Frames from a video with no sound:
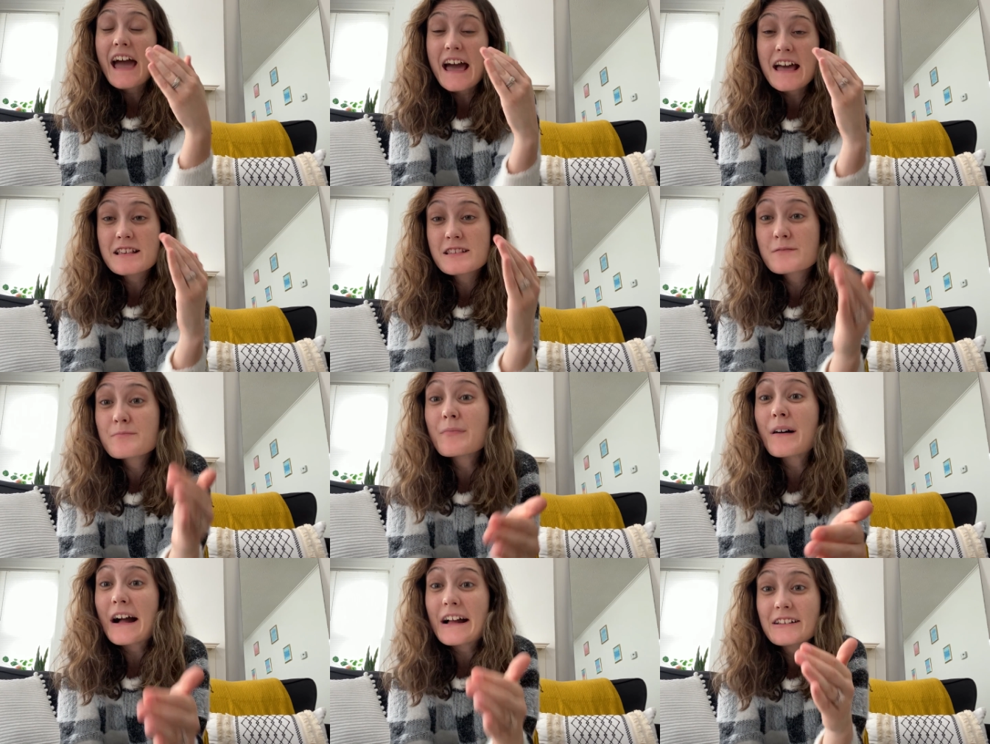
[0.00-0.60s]

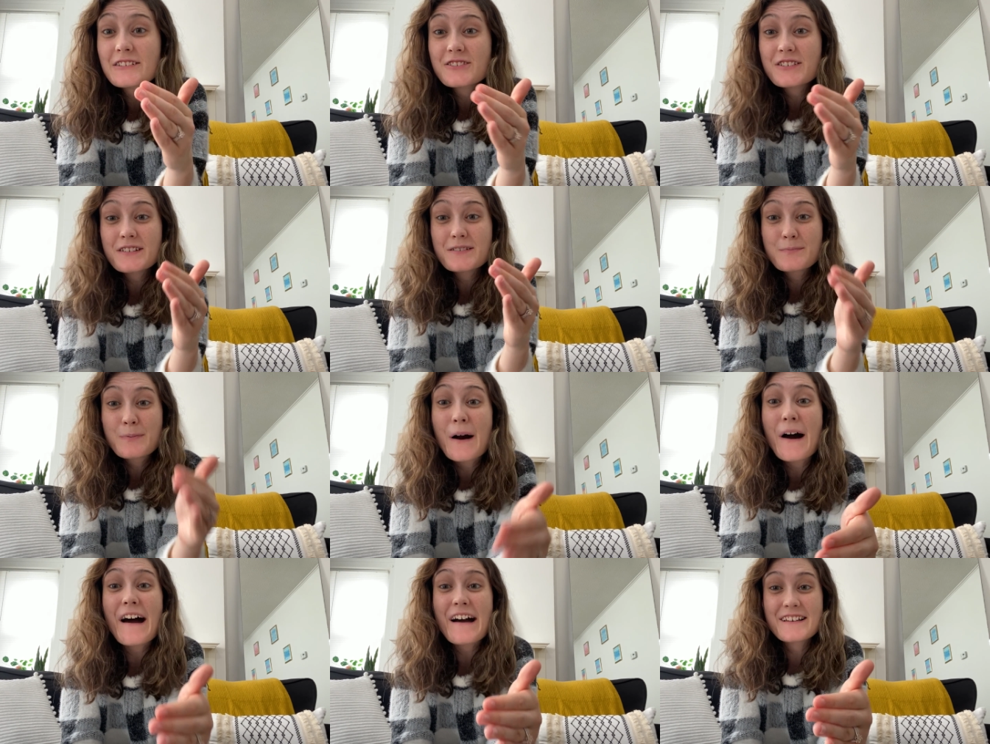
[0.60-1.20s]
as much
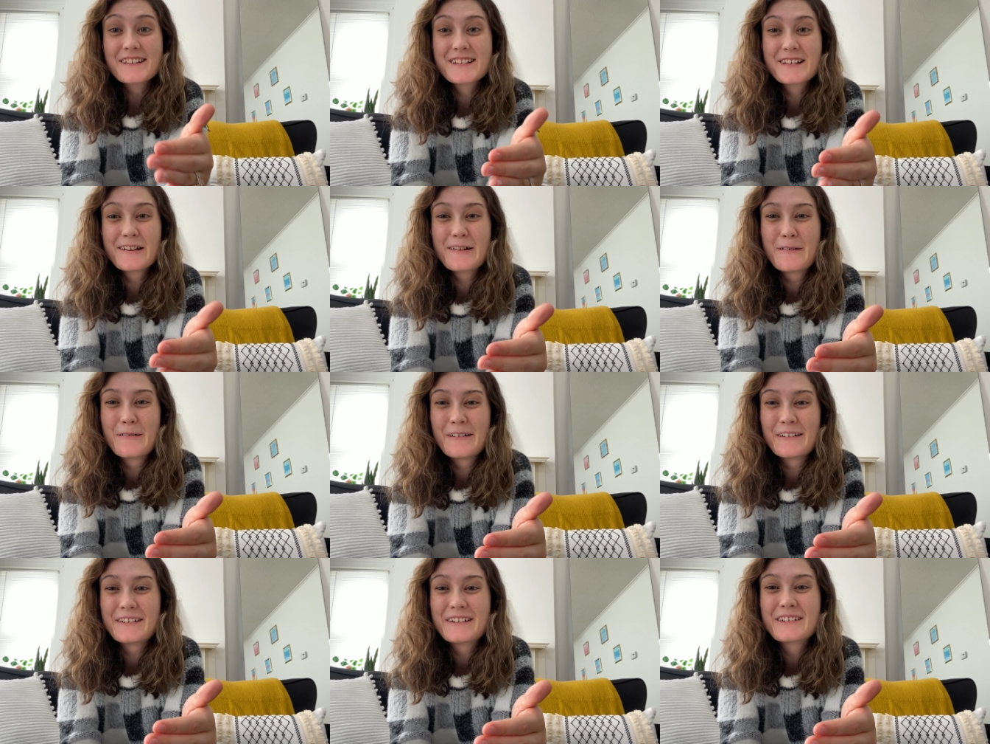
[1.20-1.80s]
as
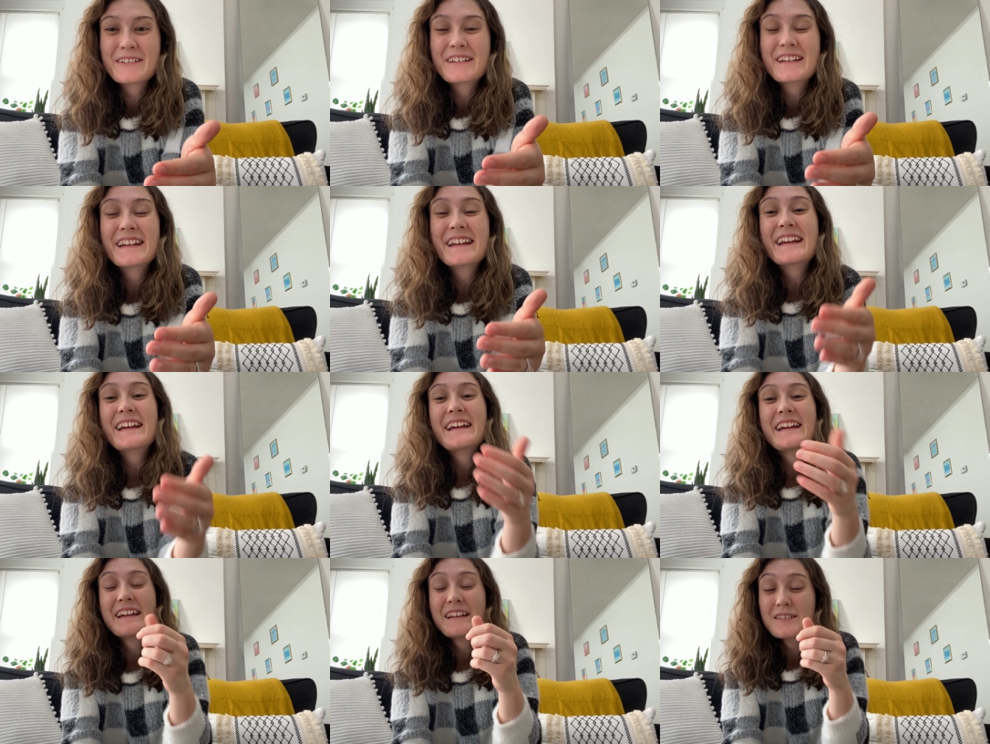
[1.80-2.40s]
possible
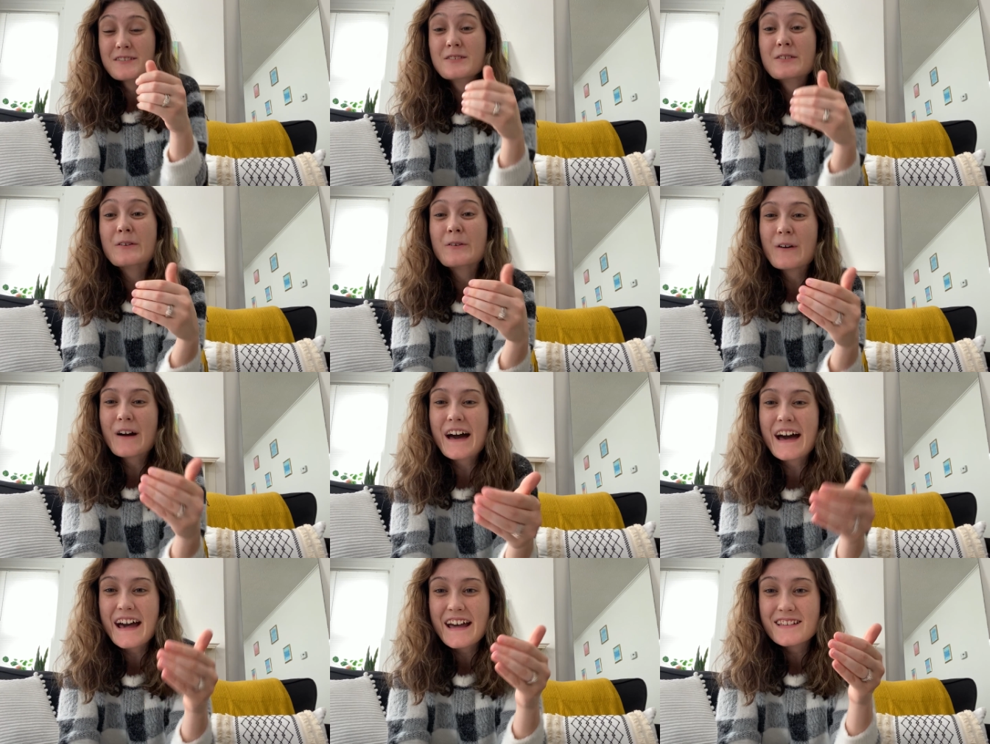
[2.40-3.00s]

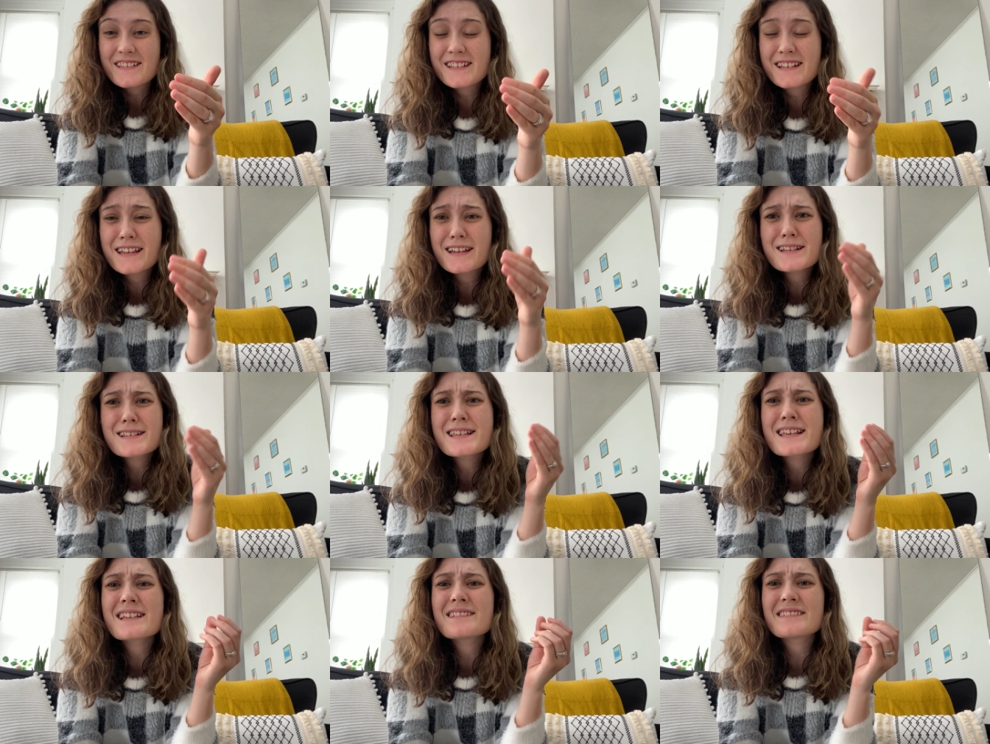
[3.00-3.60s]
to us
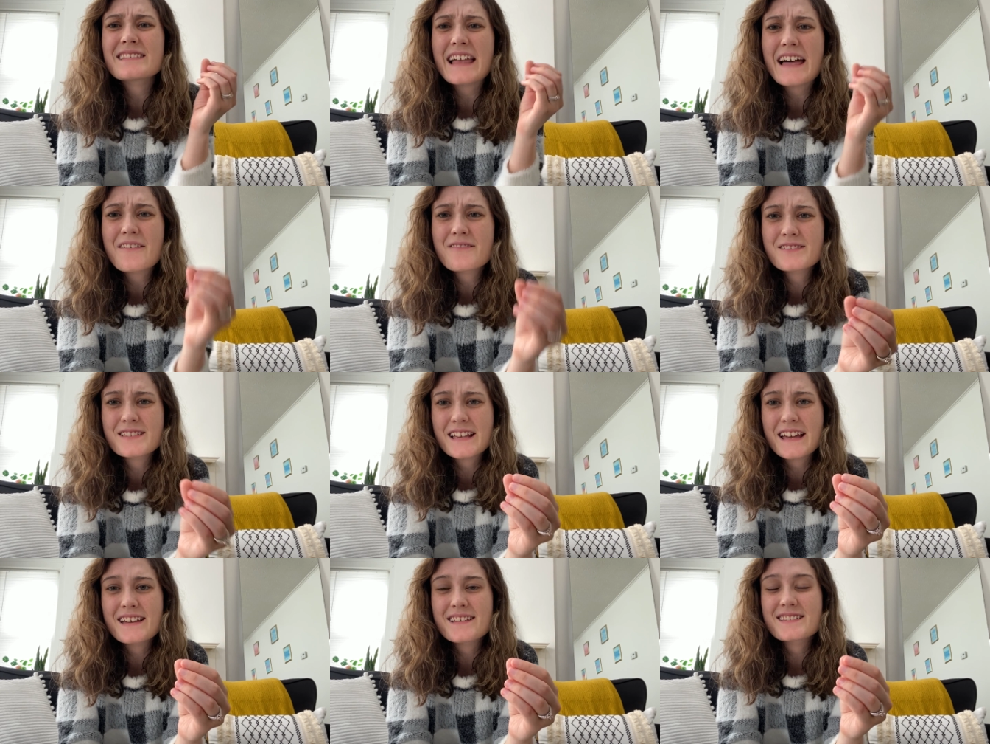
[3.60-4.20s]
because He
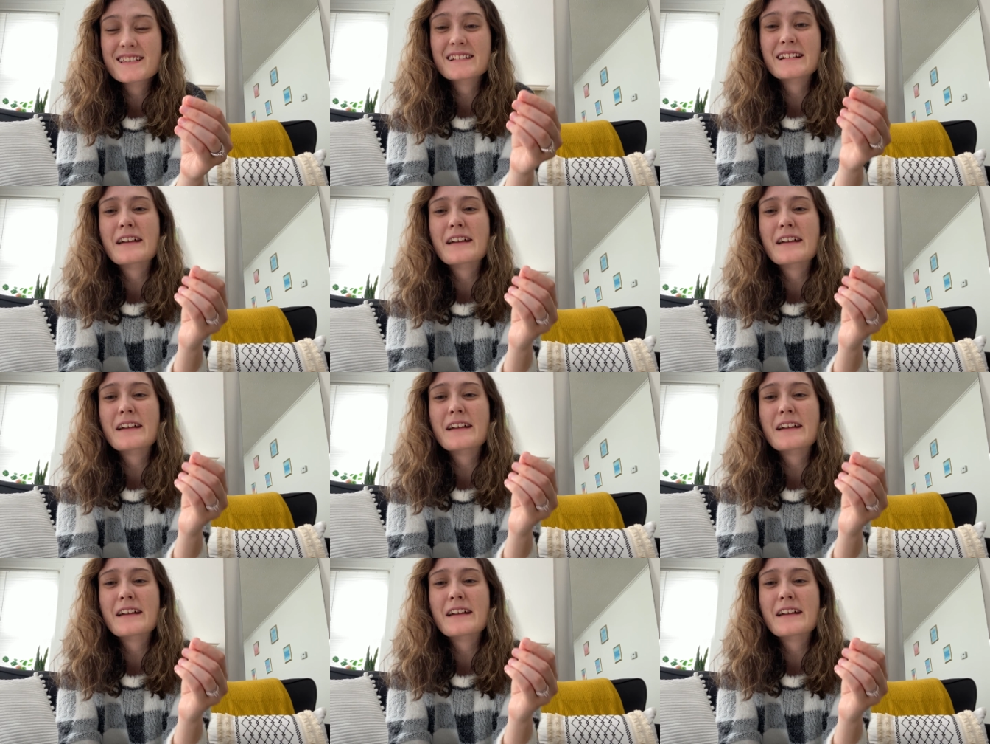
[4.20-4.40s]
loves us.